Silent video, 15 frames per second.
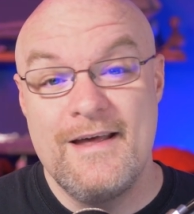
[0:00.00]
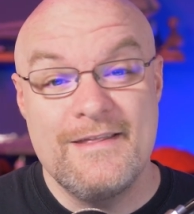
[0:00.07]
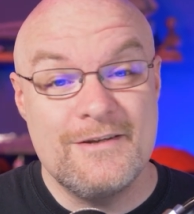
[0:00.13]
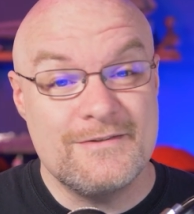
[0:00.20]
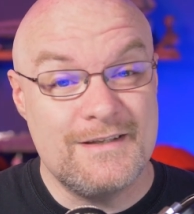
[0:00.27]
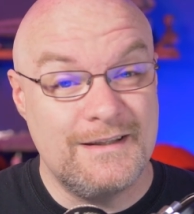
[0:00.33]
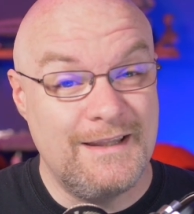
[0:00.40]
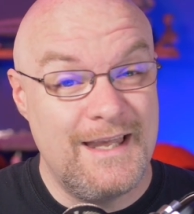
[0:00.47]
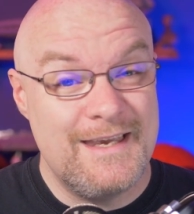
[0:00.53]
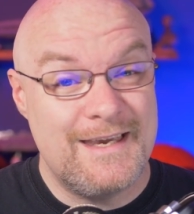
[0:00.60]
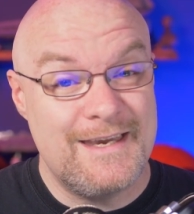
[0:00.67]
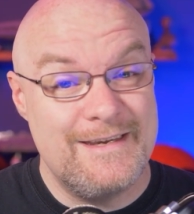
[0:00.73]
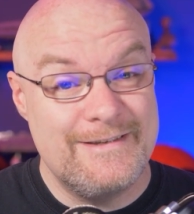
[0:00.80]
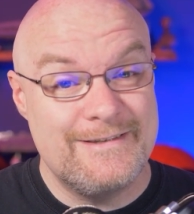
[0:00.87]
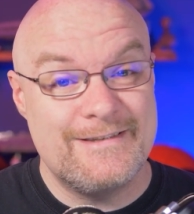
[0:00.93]
There's a
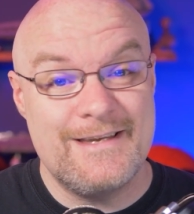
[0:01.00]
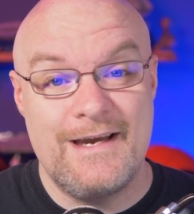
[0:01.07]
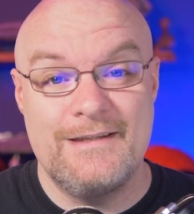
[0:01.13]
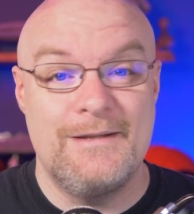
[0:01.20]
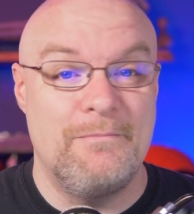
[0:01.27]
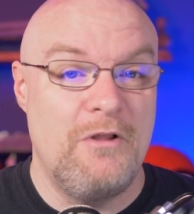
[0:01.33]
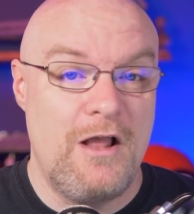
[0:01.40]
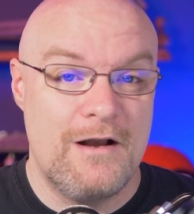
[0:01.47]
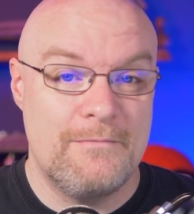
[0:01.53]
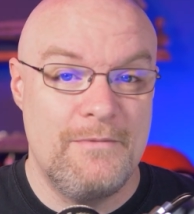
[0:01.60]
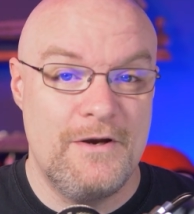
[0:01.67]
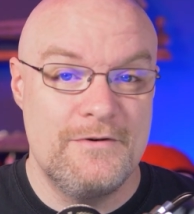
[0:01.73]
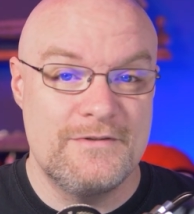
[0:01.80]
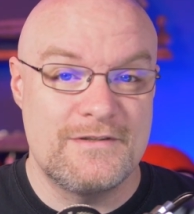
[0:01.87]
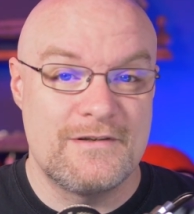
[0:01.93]
link inside the blog
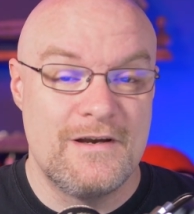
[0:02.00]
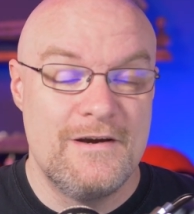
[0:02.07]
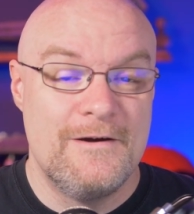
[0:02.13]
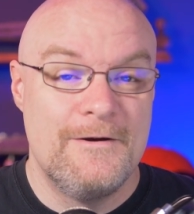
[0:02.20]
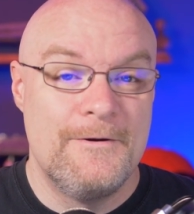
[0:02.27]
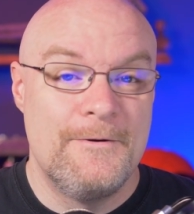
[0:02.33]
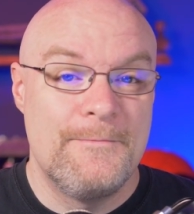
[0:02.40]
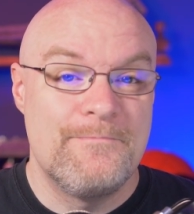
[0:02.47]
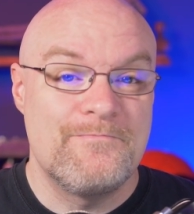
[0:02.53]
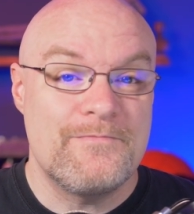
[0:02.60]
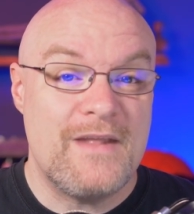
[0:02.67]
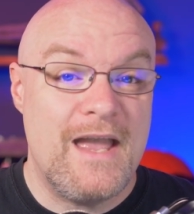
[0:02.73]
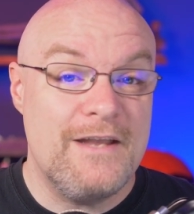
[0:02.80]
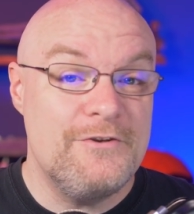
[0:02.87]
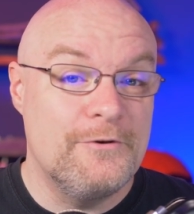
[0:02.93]
post.
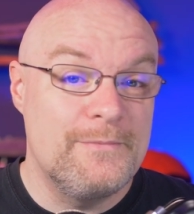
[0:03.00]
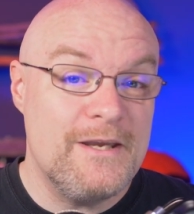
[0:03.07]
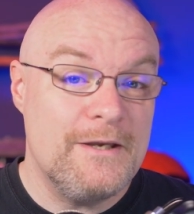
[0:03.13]
And you'll be